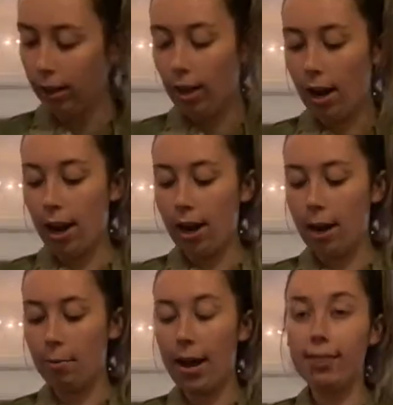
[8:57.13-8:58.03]

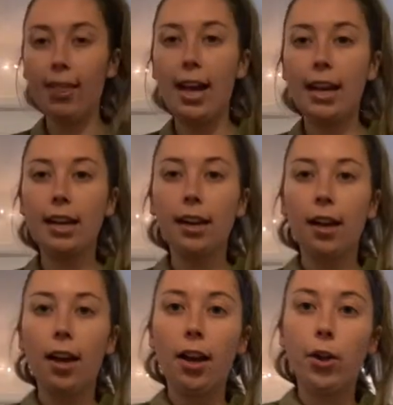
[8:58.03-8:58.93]
And then
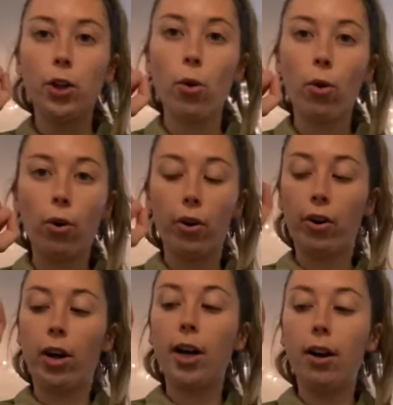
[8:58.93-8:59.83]

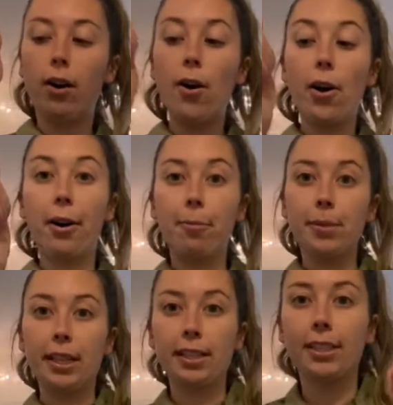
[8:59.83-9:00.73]
your
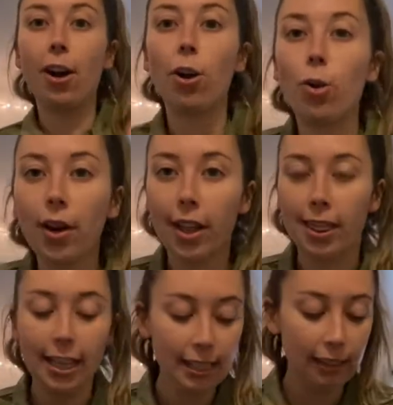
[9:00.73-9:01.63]
arms. So
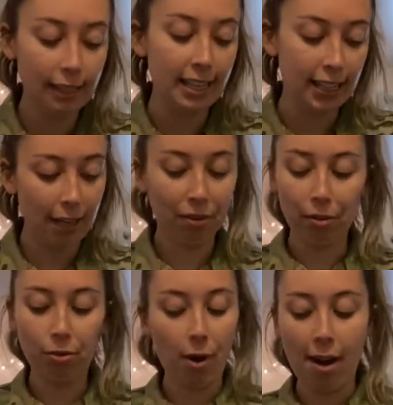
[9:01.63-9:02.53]
this is different
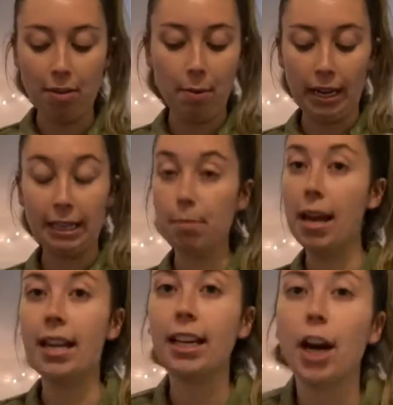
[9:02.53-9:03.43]
for everybody
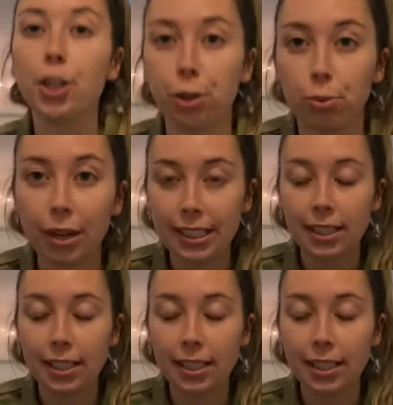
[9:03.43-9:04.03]
depending on your wrist